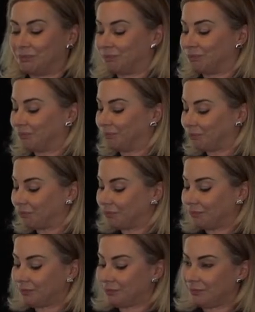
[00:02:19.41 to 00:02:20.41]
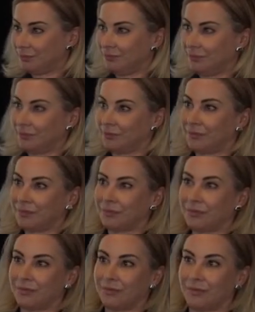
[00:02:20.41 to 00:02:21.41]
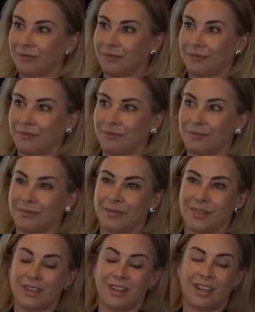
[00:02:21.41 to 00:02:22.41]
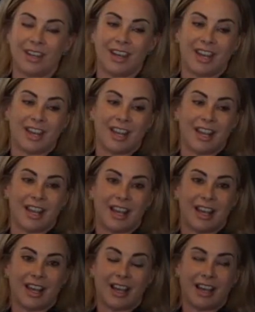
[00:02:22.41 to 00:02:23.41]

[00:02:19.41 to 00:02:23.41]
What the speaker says: [no speech]